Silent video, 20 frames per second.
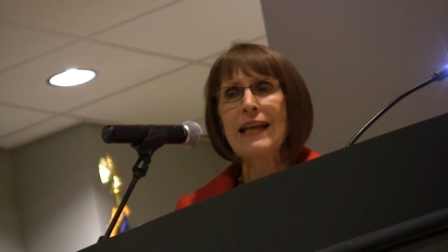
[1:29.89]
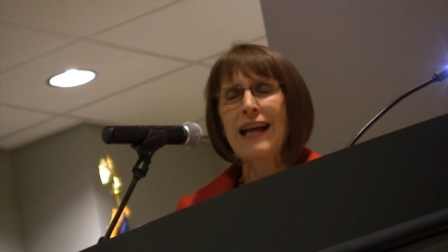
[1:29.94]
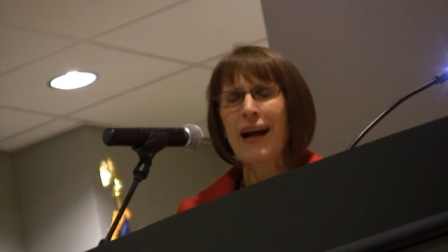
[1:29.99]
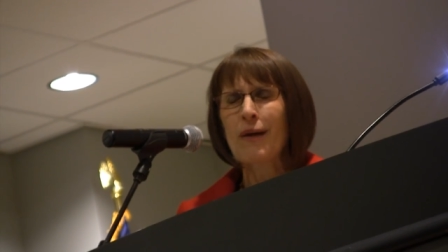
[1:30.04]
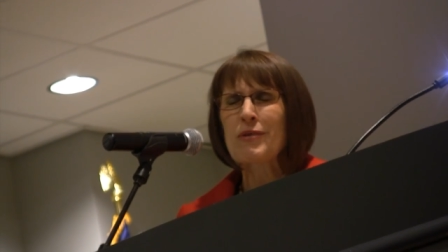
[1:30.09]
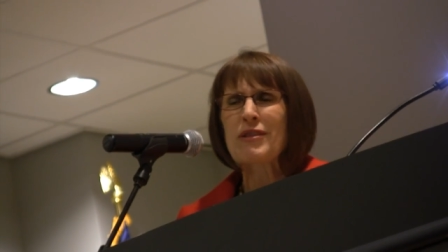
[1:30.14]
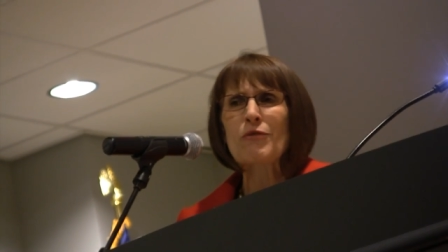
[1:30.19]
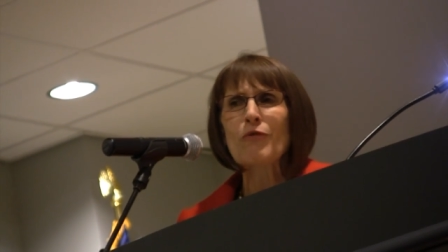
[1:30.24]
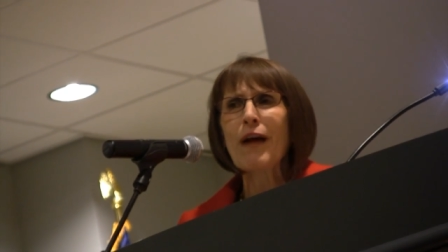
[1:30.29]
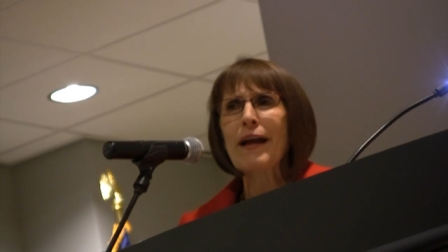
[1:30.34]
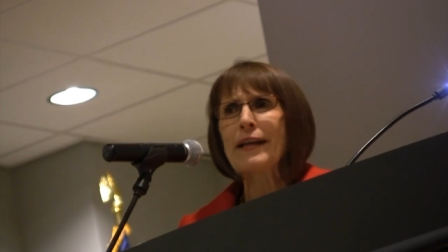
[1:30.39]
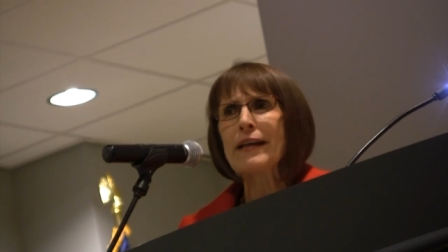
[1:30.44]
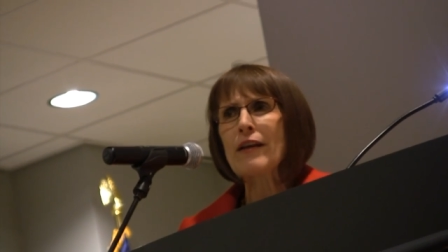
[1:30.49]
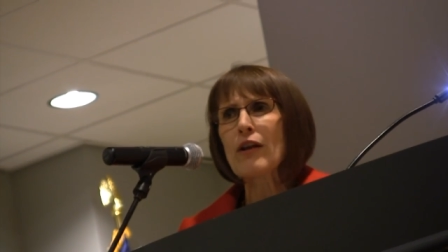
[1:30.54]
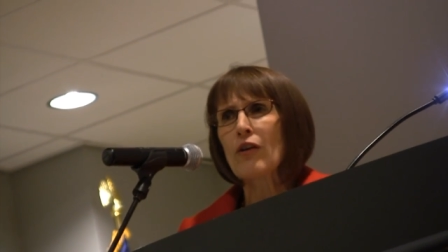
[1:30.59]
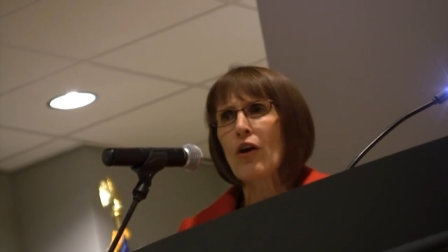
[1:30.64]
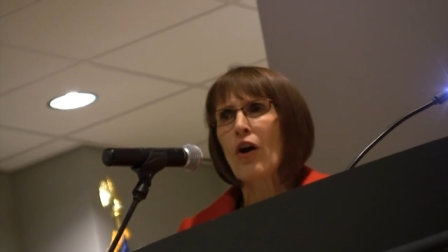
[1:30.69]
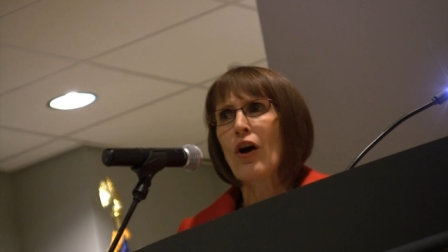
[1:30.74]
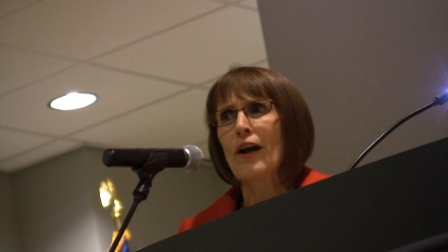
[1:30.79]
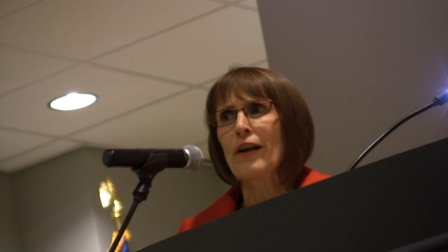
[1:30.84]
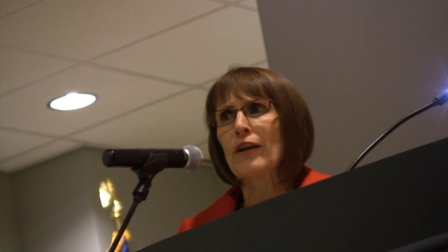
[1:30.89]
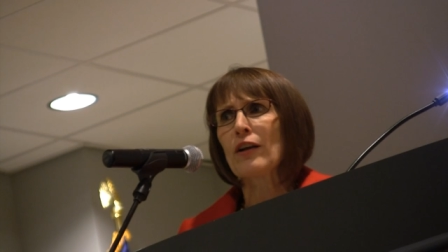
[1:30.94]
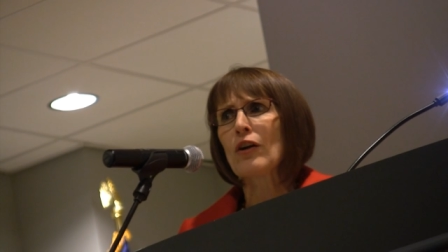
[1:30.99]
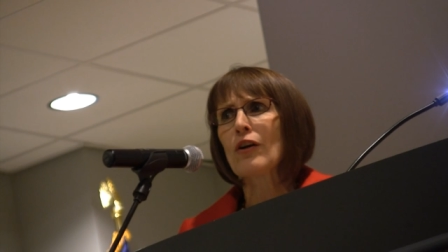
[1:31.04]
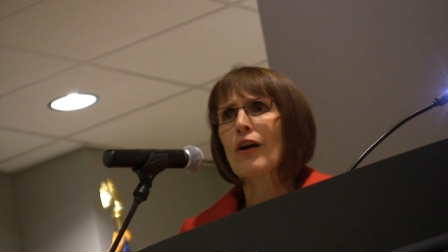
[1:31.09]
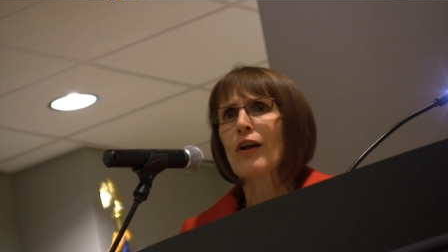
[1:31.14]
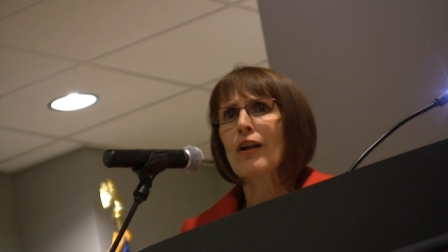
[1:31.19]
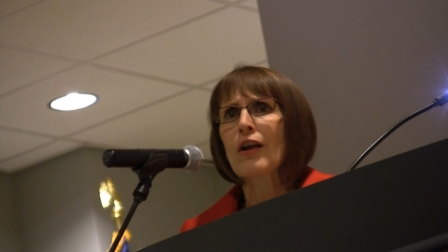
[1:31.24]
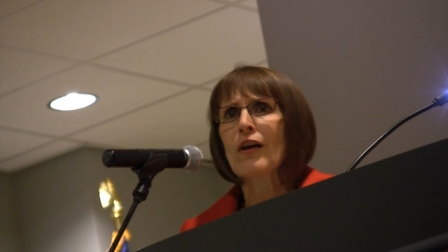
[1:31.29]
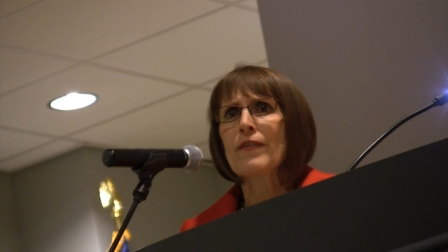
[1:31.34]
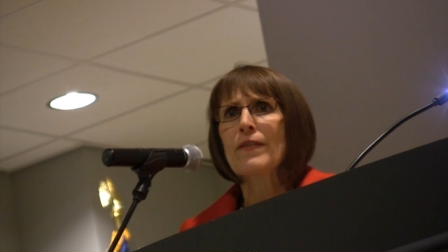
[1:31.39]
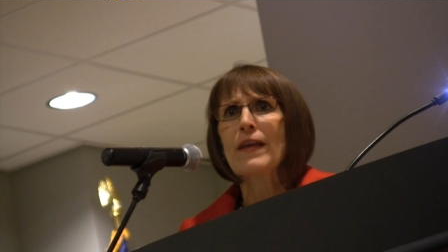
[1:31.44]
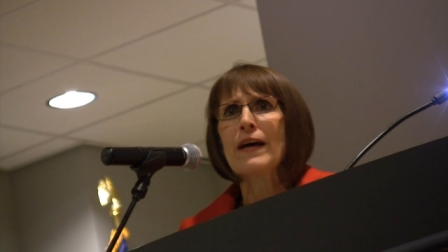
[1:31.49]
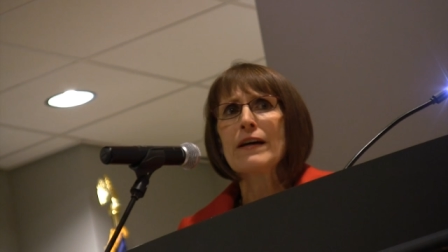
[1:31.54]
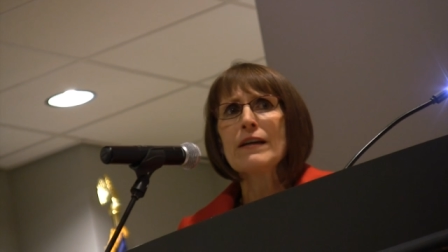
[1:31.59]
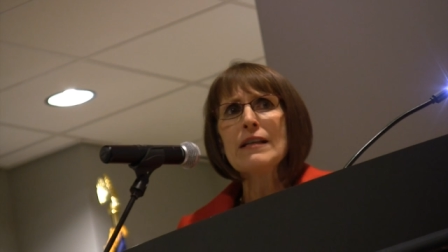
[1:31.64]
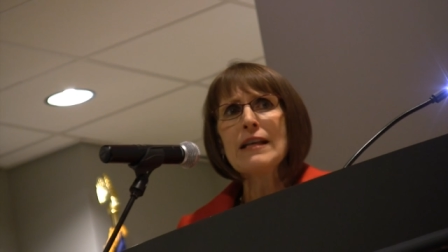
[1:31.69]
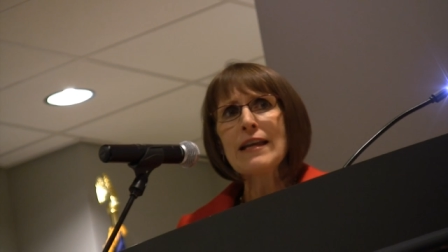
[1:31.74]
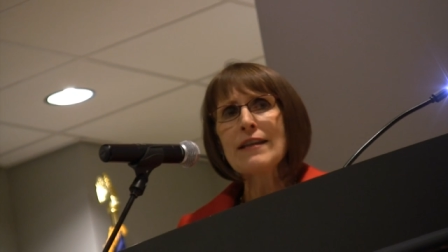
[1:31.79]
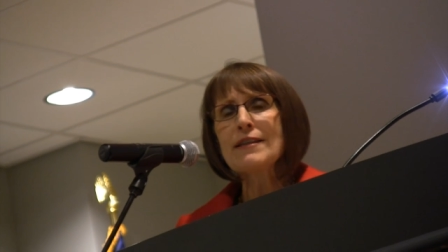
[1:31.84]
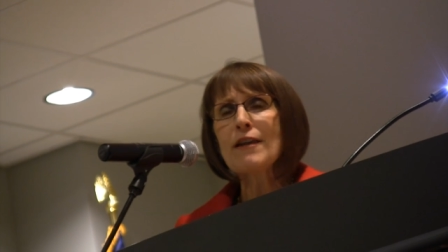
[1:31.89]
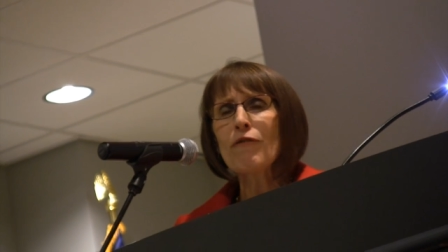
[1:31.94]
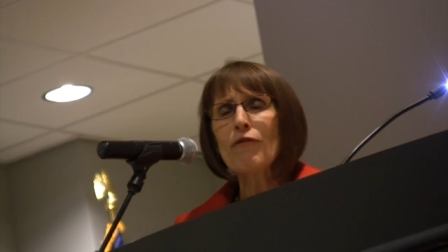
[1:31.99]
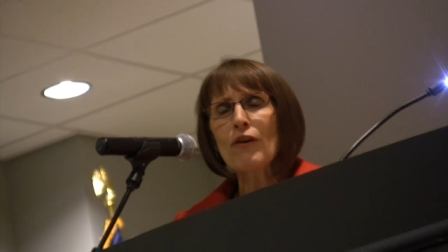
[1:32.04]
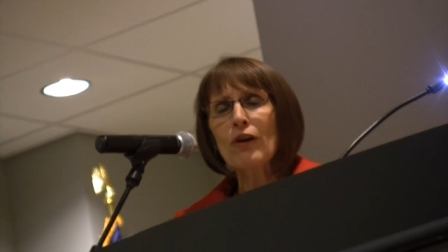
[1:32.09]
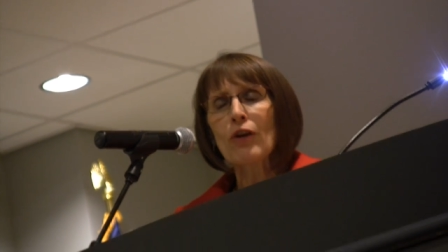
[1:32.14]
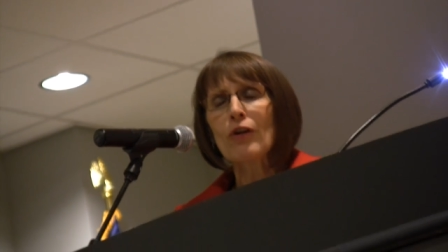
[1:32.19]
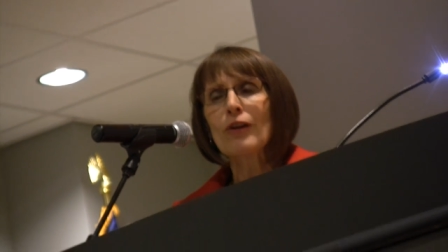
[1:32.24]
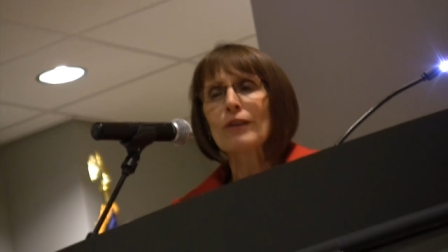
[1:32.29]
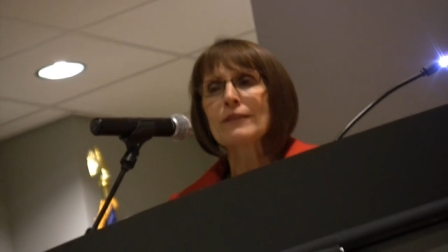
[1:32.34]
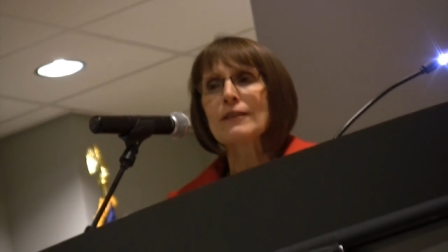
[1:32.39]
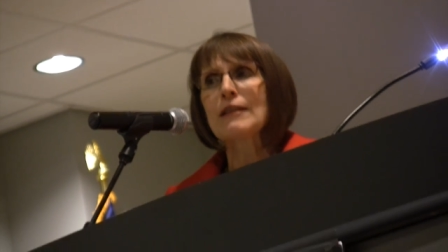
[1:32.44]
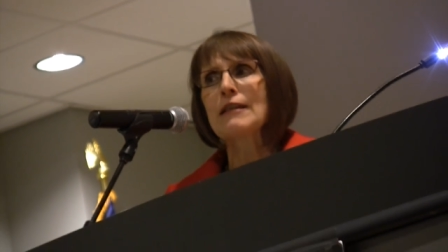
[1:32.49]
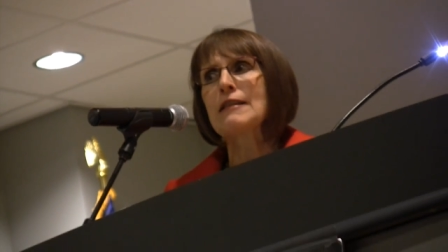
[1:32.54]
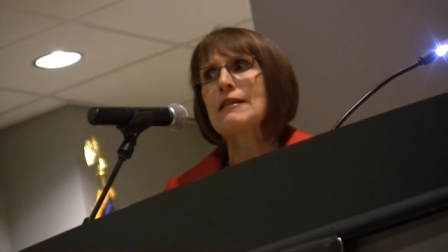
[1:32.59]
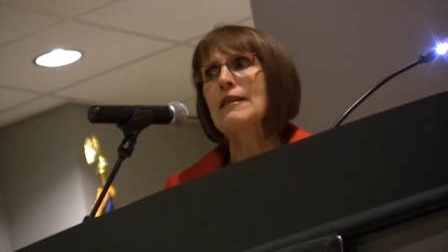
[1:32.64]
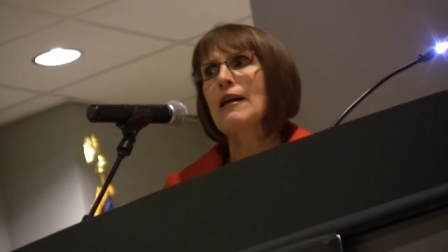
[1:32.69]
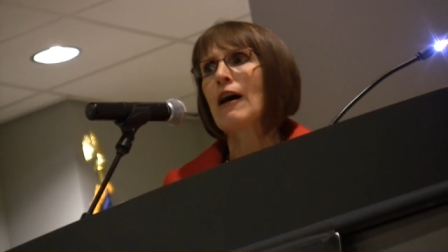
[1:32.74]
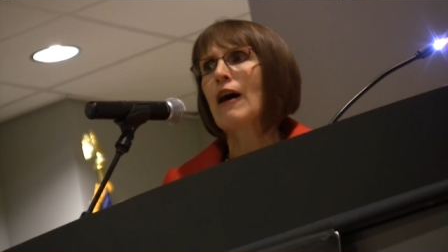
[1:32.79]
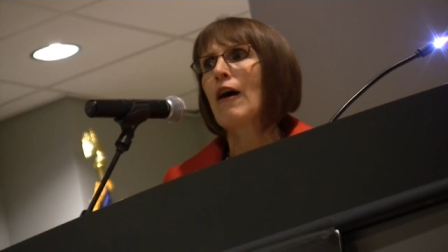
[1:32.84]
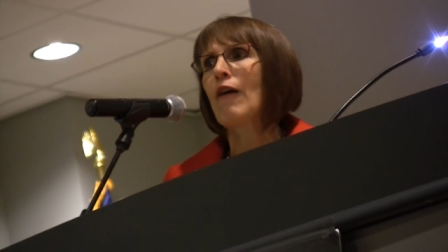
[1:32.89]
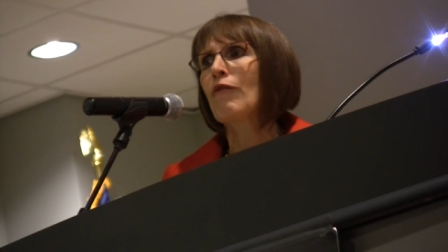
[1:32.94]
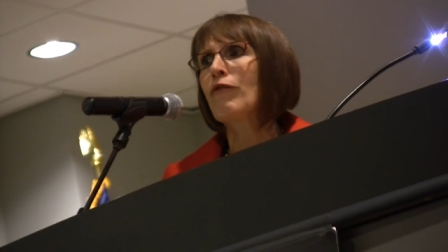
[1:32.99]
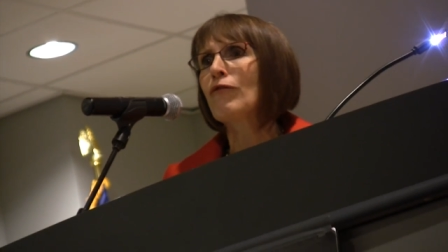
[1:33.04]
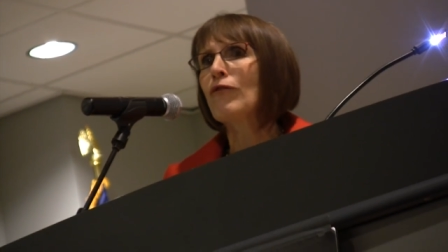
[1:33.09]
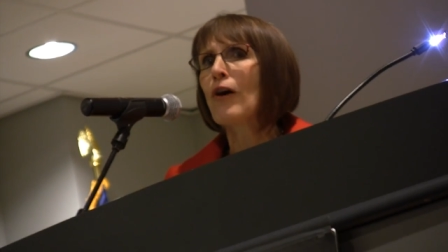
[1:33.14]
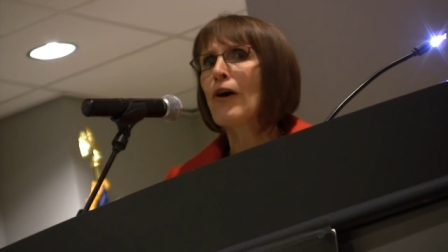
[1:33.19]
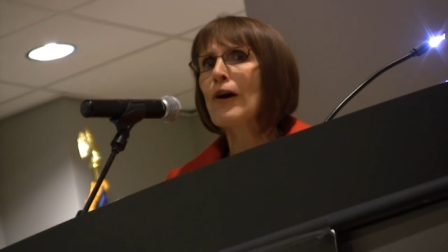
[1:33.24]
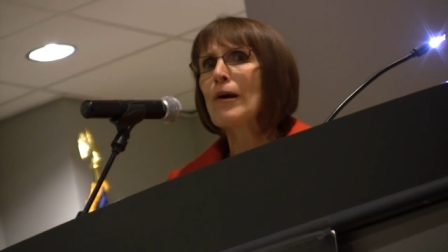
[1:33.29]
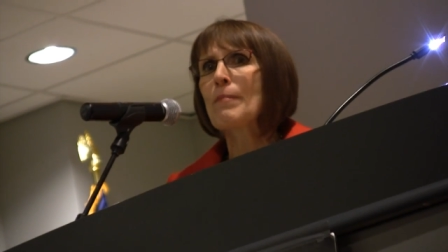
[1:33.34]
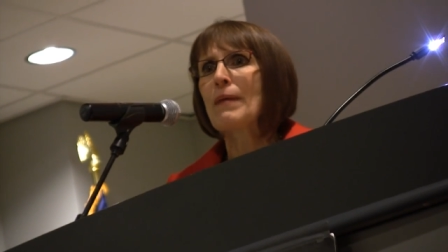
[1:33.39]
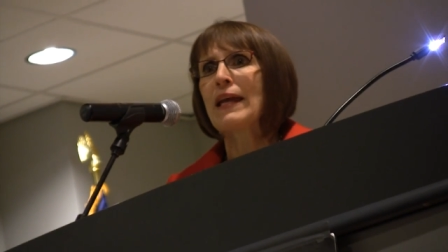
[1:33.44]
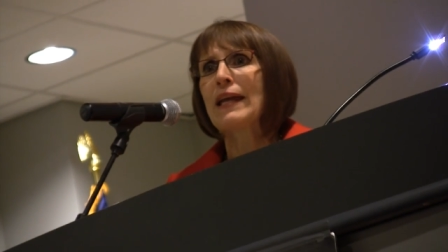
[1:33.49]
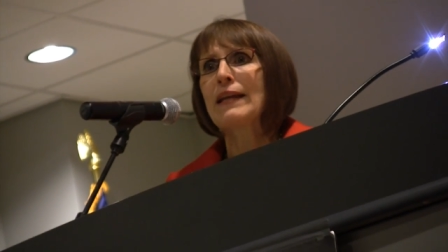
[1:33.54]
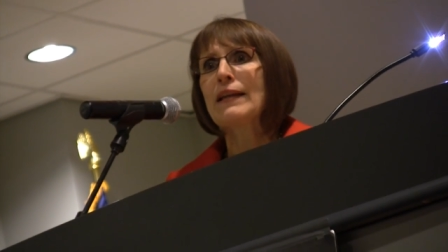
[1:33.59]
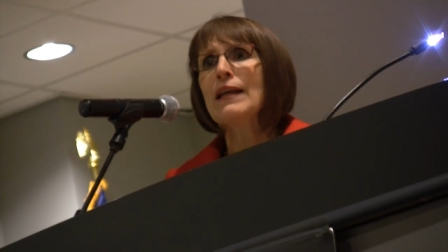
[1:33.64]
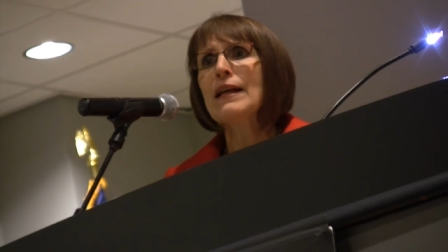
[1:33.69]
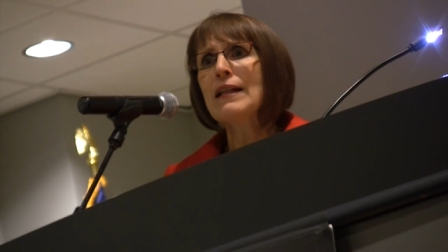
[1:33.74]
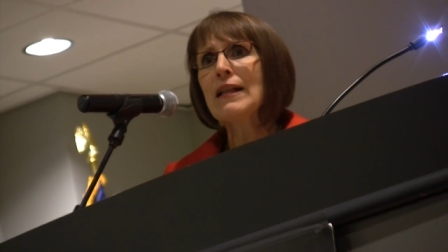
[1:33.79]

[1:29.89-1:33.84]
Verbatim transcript: I was writing an article on the difficulties of farming,